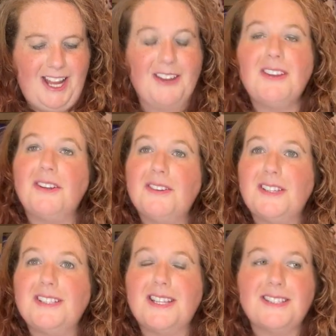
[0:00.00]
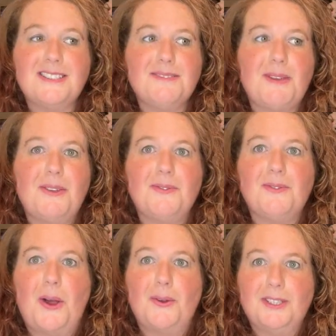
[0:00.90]
I know, I think this is my
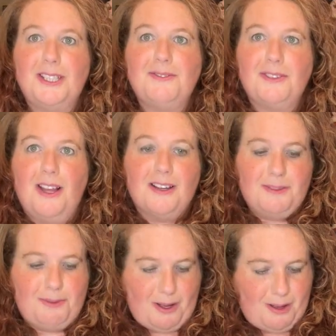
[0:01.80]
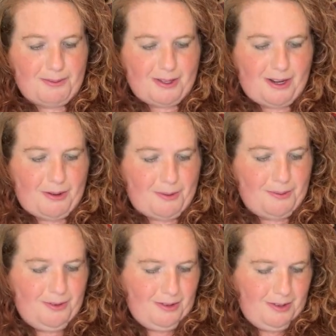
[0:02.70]
only flocked pop that I
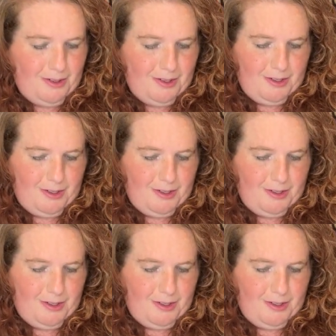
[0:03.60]
own.